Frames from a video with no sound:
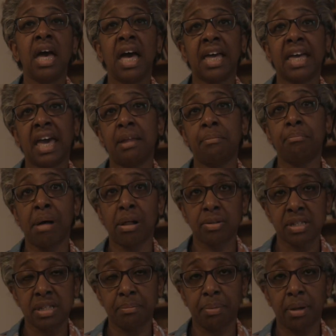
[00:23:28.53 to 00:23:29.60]
again,
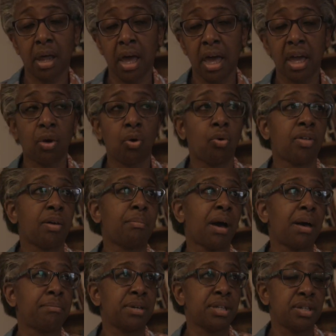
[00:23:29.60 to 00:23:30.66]
multiplying or they
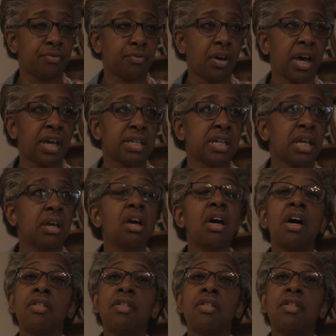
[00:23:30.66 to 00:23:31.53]
might be dividing,